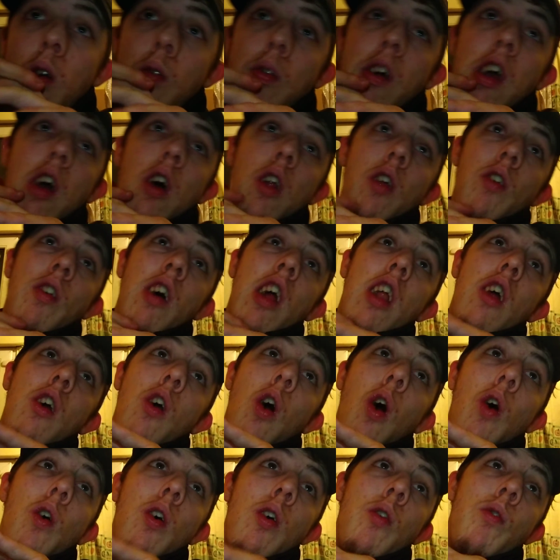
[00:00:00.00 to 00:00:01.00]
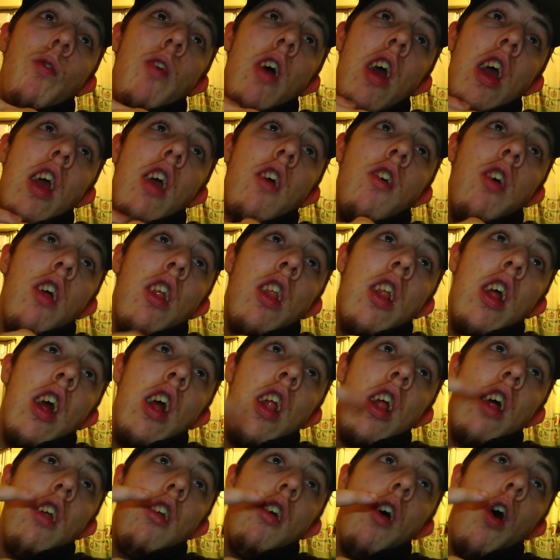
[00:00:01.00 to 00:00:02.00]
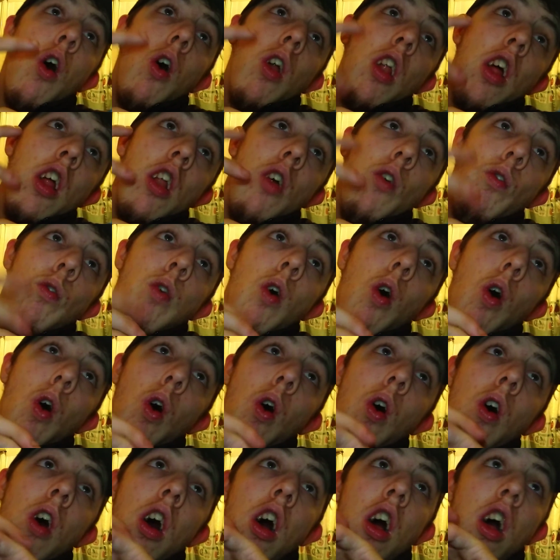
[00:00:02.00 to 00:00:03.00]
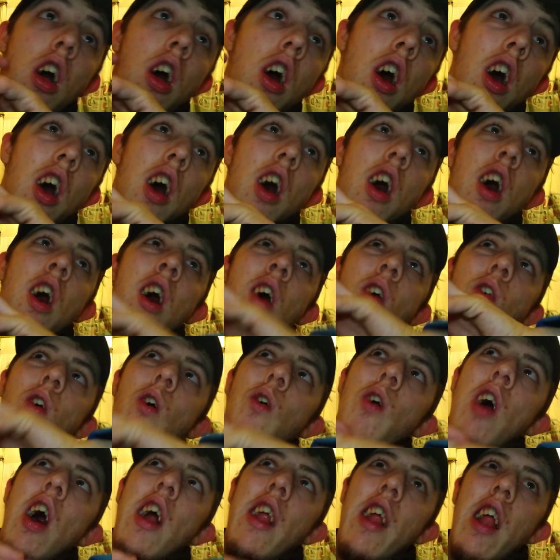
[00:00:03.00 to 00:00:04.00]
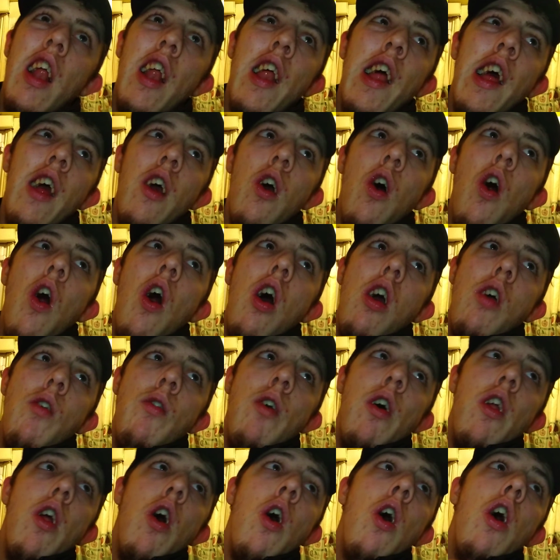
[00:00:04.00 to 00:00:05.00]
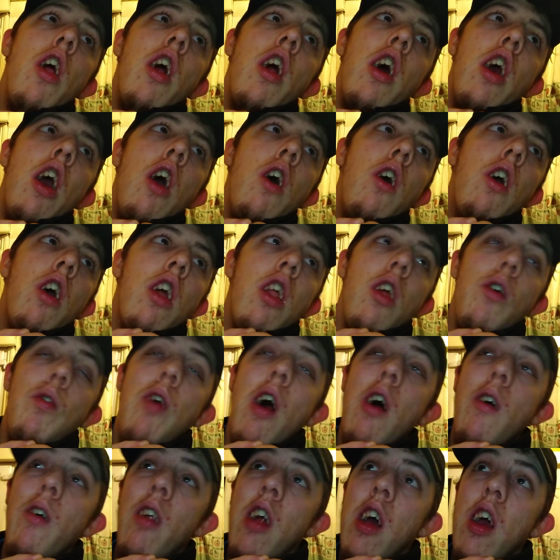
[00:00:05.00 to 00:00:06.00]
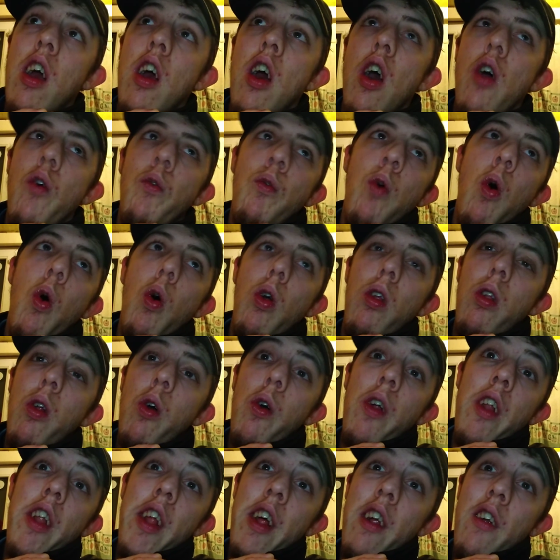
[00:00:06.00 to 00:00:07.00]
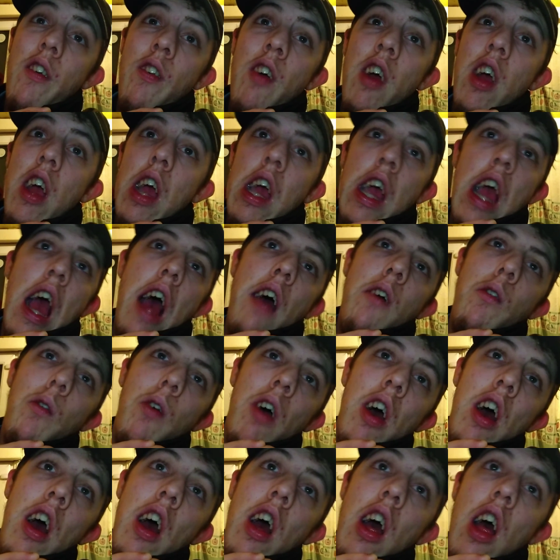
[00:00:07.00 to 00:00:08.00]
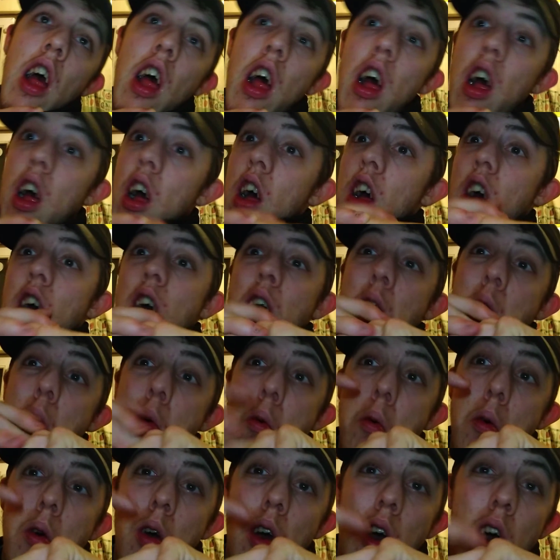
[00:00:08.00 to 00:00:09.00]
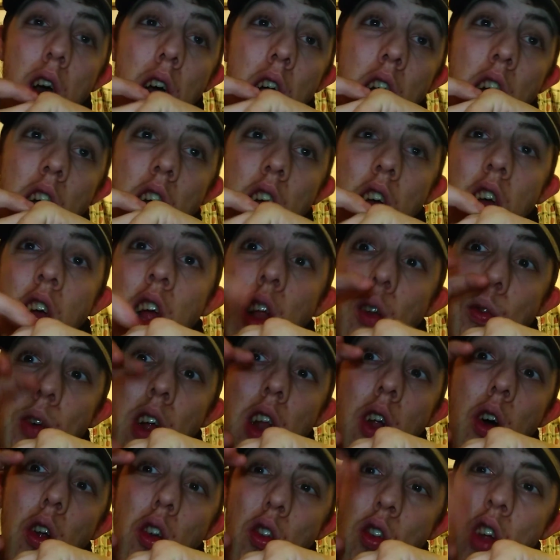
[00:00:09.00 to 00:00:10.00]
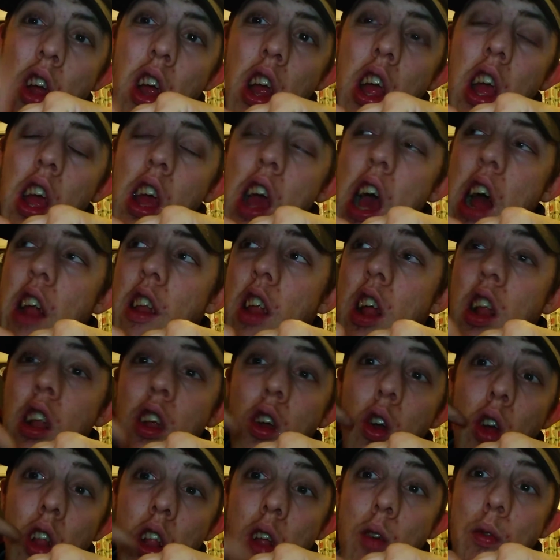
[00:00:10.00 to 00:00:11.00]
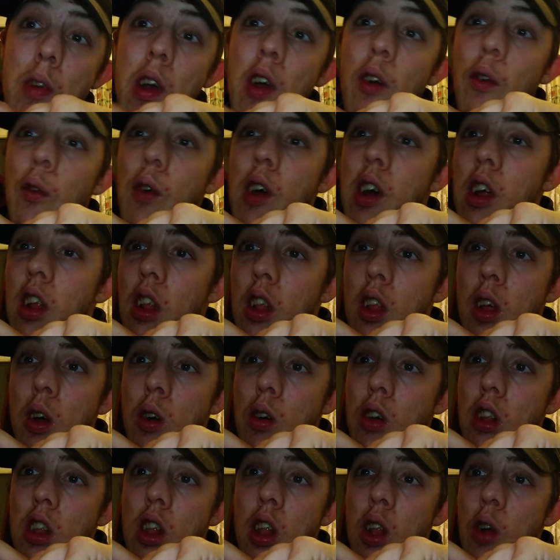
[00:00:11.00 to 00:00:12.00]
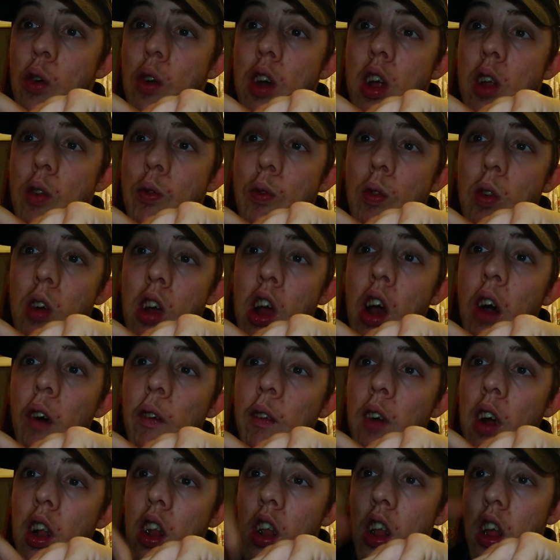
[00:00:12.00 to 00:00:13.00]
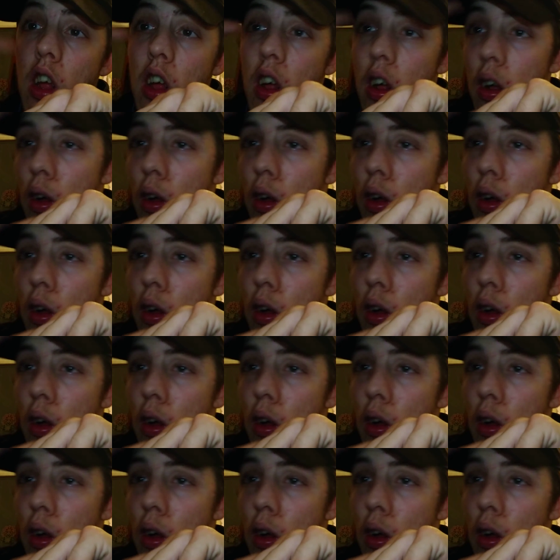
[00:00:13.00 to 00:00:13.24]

on video on the video call with me, Christina, Charlene, and Paul, where we had a physical argument earlier ago because apparently Paul's doing this thing again where he's been up drinking again and accusing me with something to do with his girlfriend.